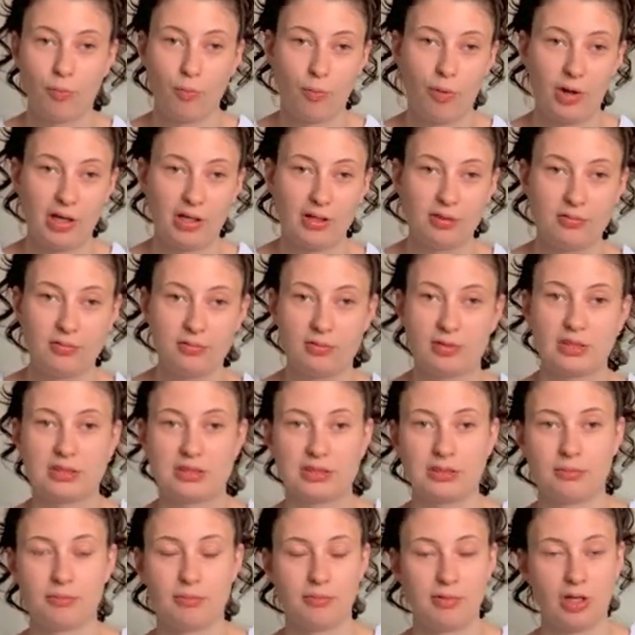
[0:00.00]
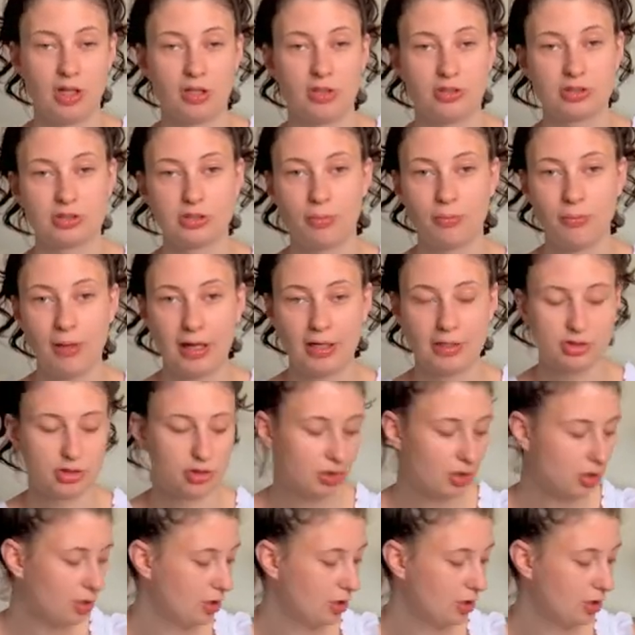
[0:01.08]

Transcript: white because the colors don't match.